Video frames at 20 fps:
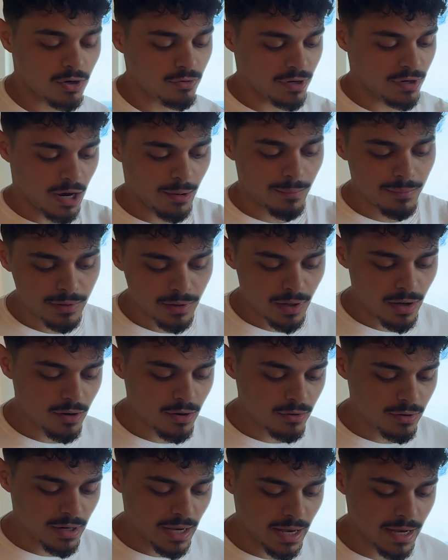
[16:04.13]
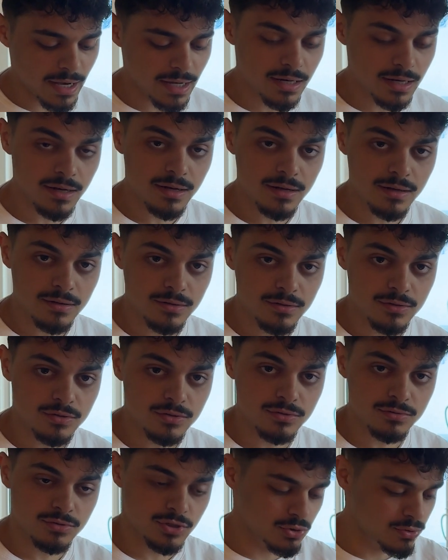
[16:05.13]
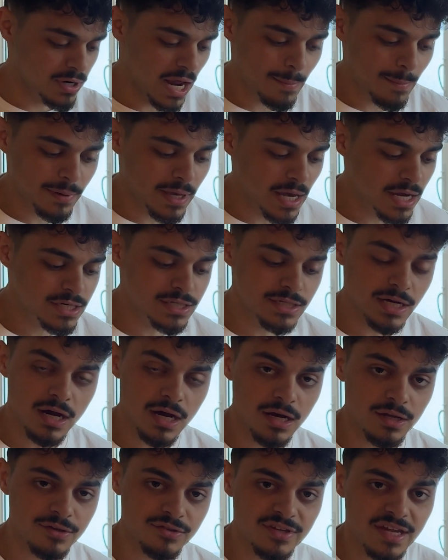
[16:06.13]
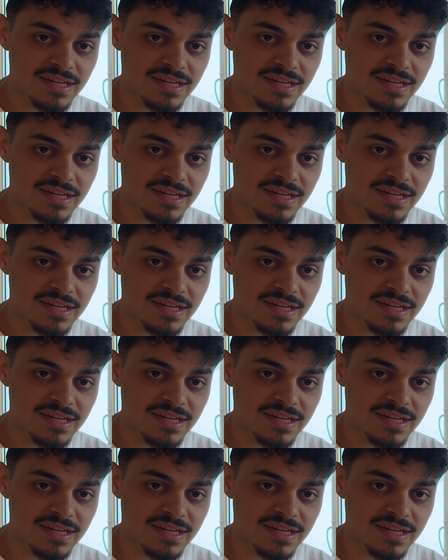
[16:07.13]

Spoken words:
Go down below and shoot an application to us.